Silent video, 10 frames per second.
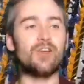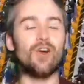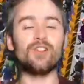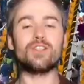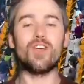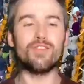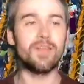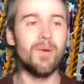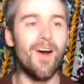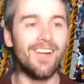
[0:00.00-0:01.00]
got us off
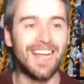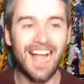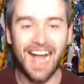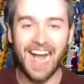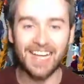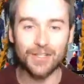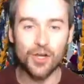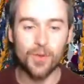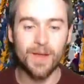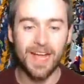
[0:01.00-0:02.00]
the mark at
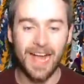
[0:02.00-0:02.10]
home